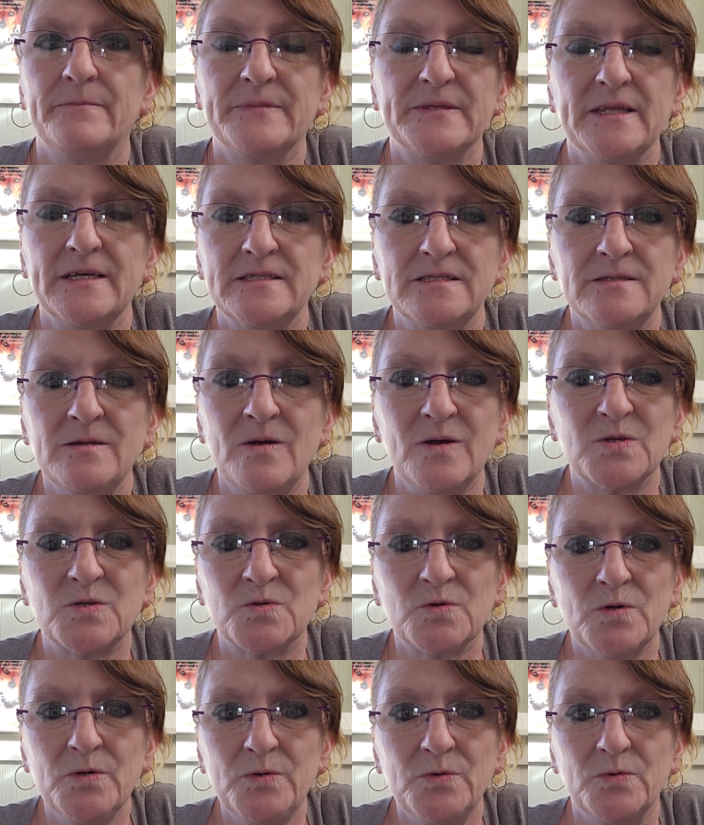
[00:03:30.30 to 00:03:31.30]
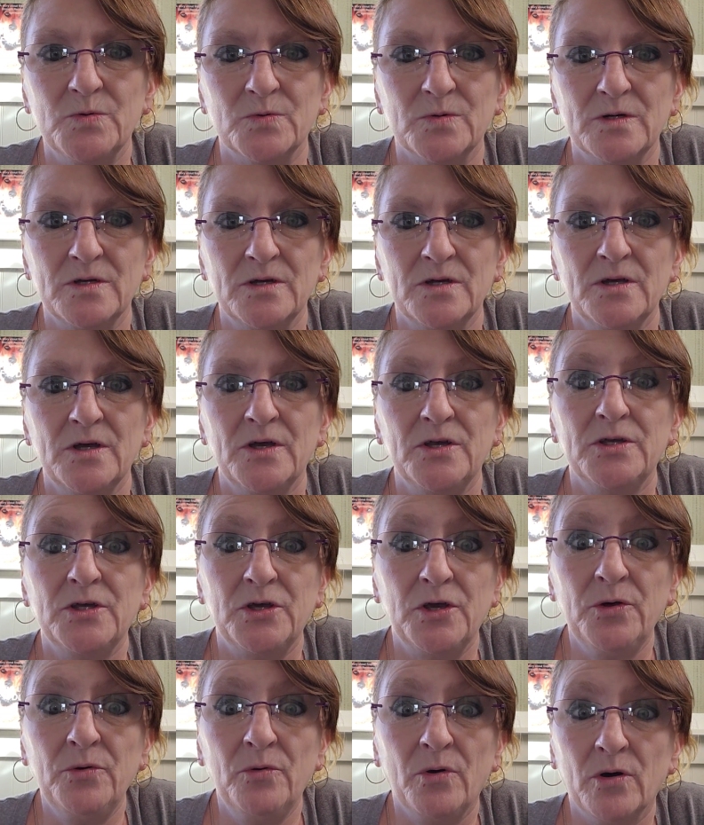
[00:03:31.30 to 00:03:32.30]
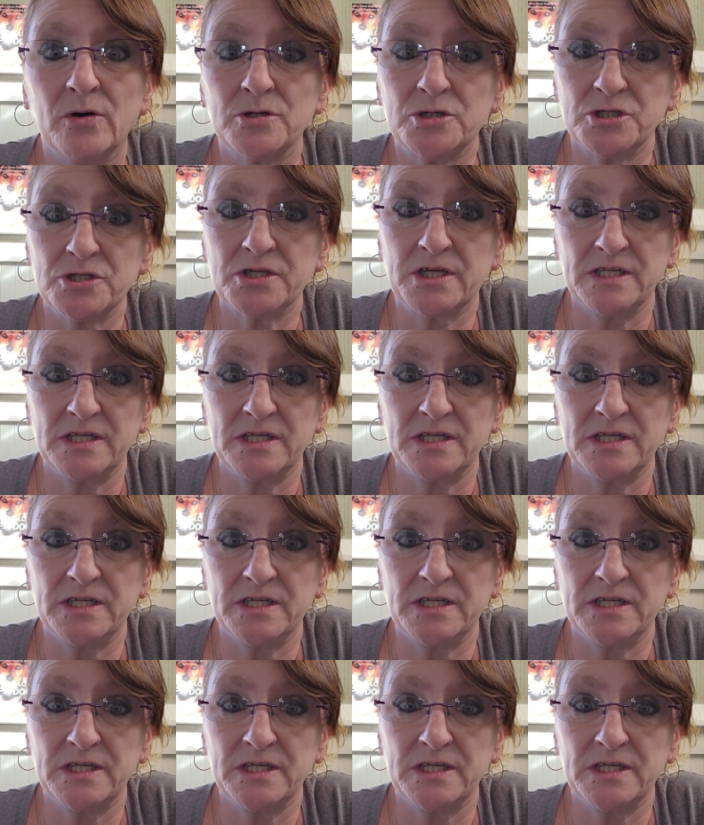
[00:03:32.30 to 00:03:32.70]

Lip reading: That's not true. You are just